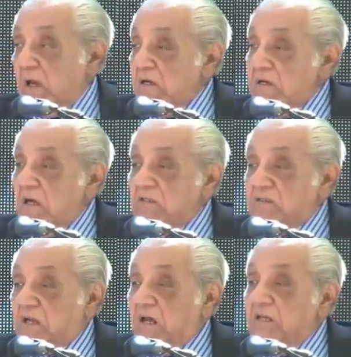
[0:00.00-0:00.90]
India's
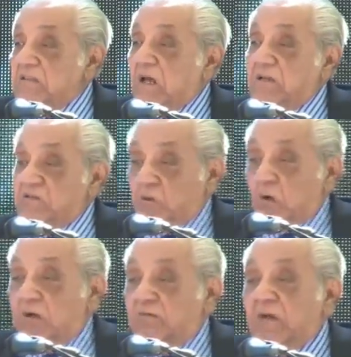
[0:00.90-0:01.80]
ties are
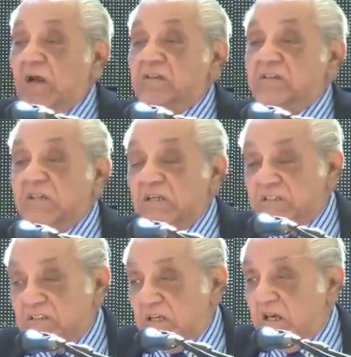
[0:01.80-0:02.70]
historic. We had
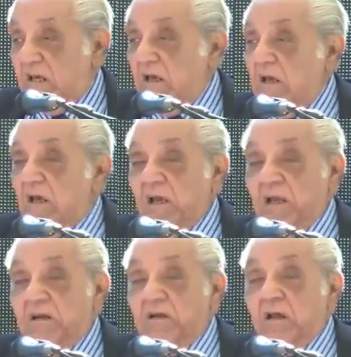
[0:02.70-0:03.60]
six there
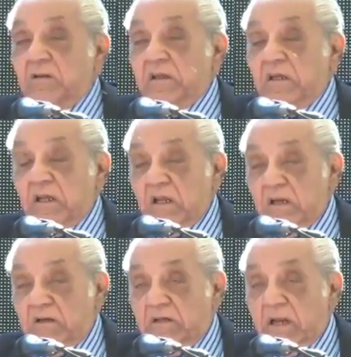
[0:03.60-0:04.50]
in uh, the uh,
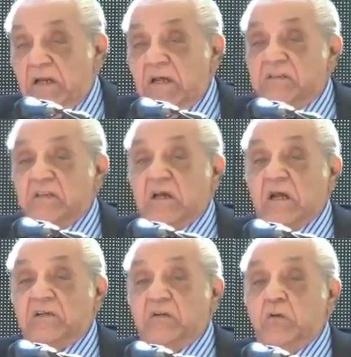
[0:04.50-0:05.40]
Delhi as the
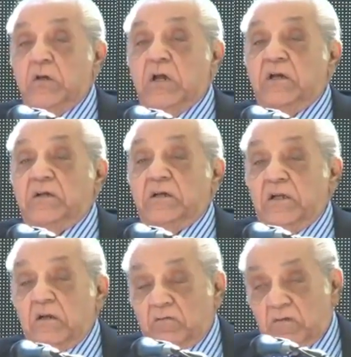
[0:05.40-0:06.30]
continuing
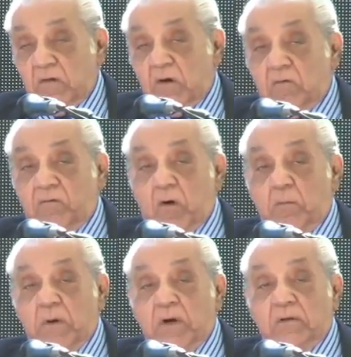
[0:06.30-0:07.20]
entity of the
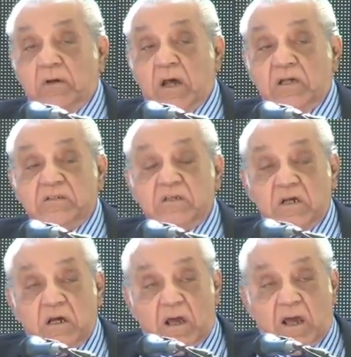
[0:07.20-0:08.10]
former Raj
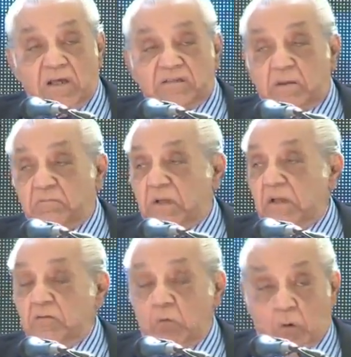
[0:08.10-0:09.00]
has
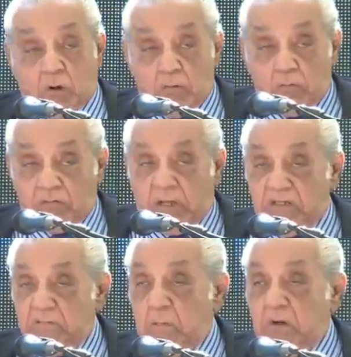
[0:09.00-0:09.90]
something, though minutes, that
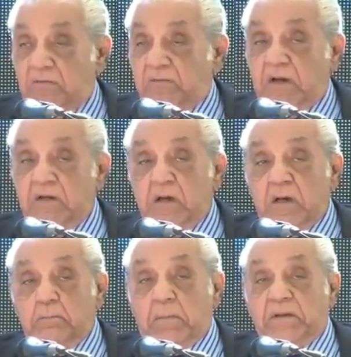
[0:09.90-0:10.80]
sir. is modified
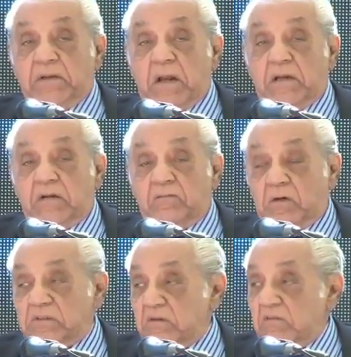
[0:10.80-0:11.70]
by the
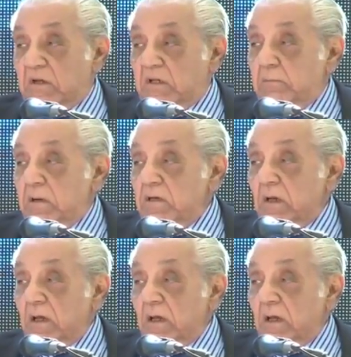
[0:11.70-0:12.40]
1947 agreement.